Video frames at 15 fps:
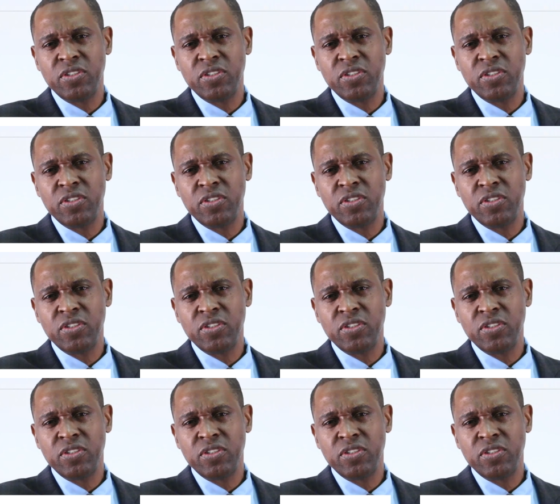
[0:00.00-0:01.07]

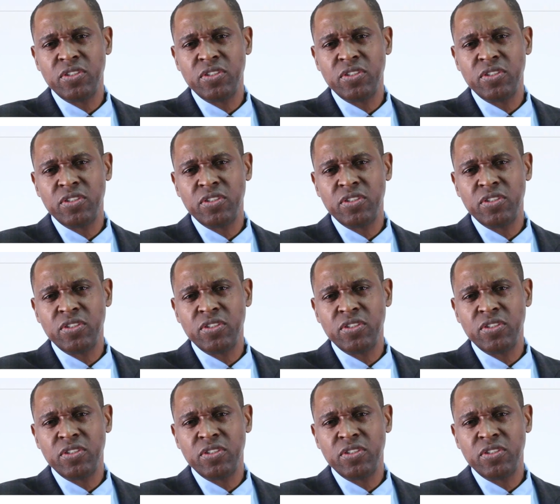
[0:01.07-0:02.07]
No one is speaking in this clip.